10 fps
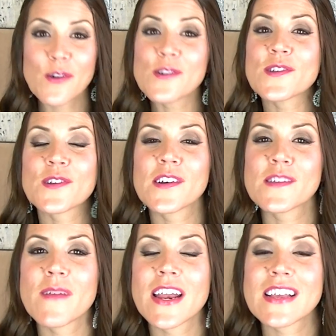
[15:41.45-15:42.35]
Gorgeous
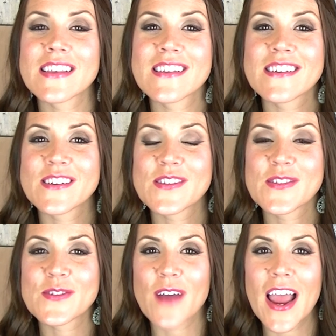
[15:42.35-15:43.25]
Cosmetics is an
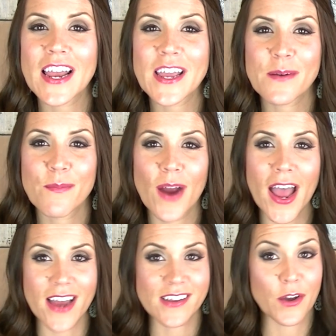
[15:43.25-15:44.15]
Australian brand.